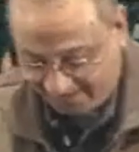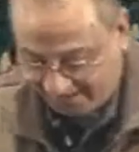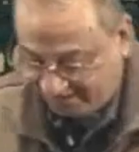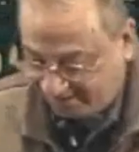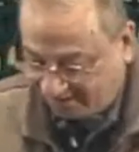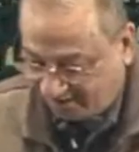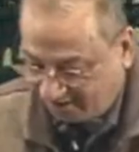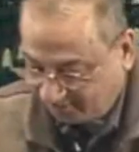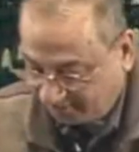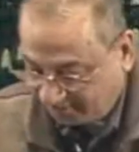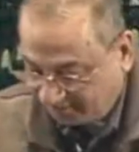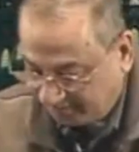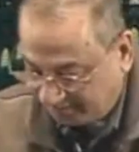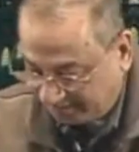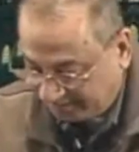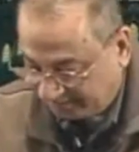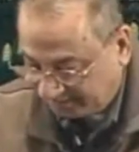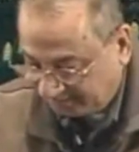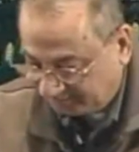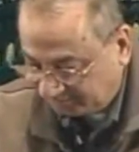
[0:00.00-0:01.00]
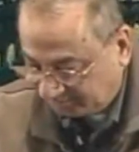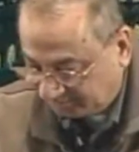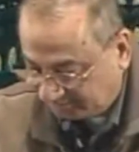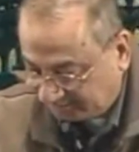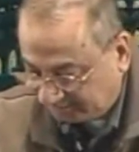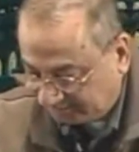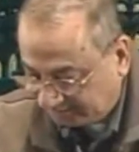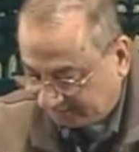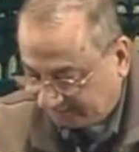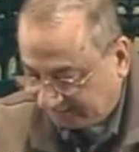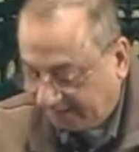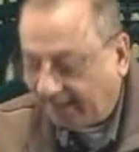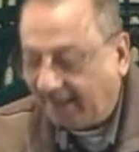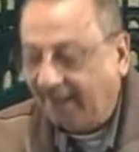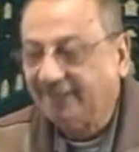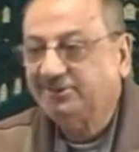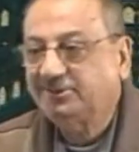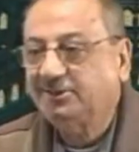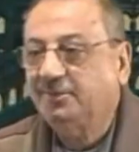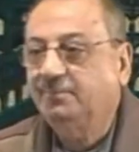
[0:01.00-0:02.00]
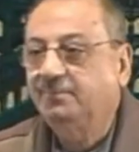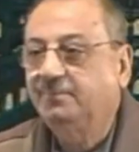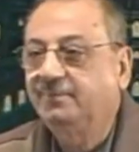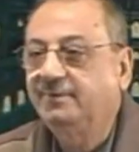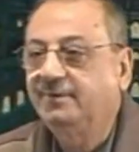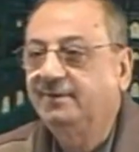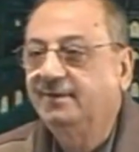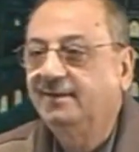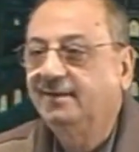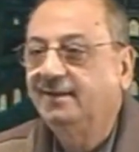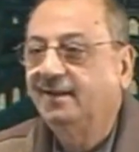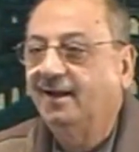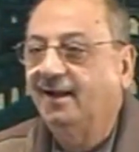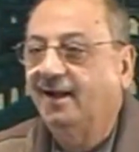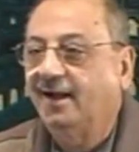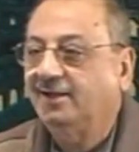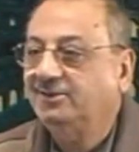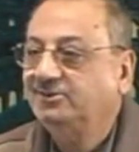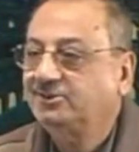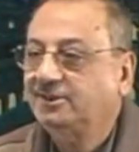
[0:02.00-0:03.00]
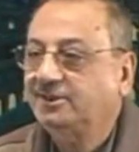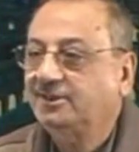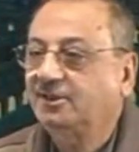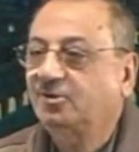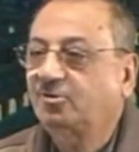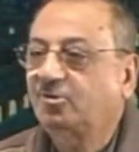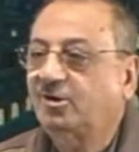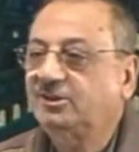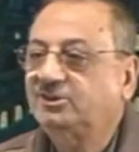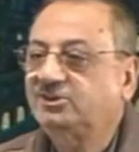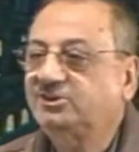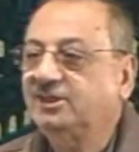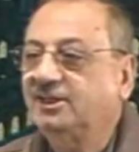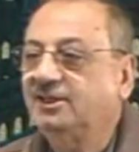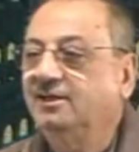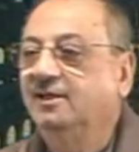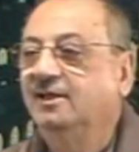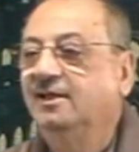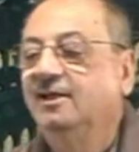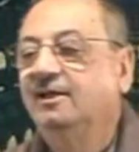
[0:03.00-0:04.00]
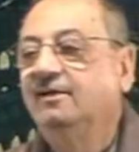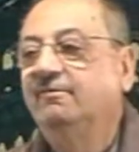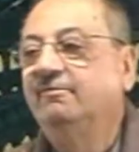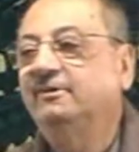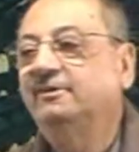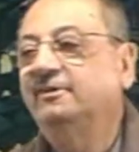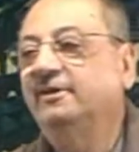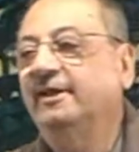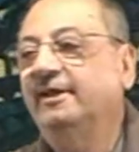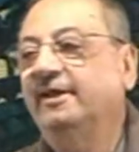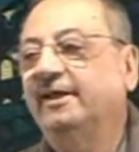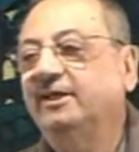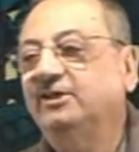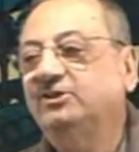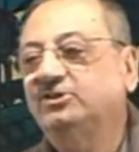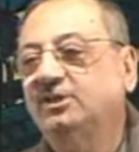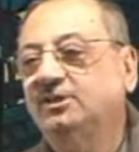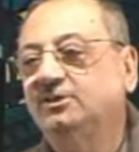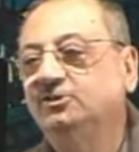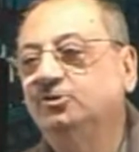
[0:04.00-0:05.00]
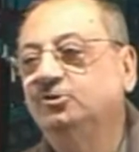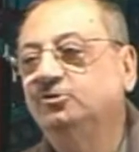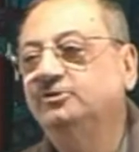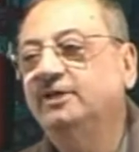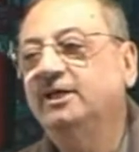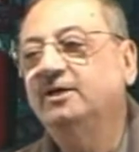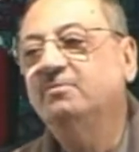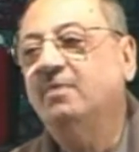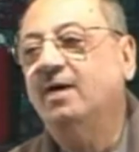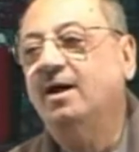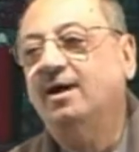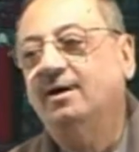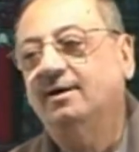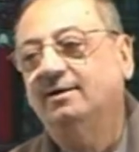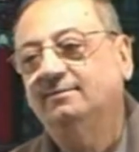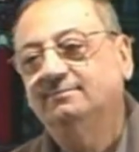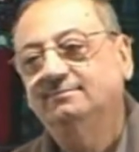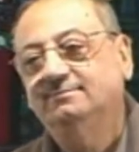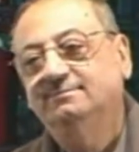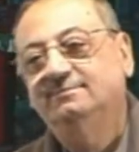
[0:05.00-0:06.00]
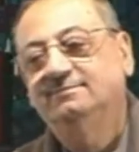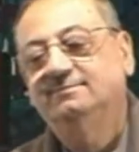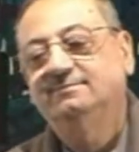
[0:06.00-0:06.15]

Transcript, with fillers: Here are we, brothers and sisters. Ajib. Answer the question with negation using ma.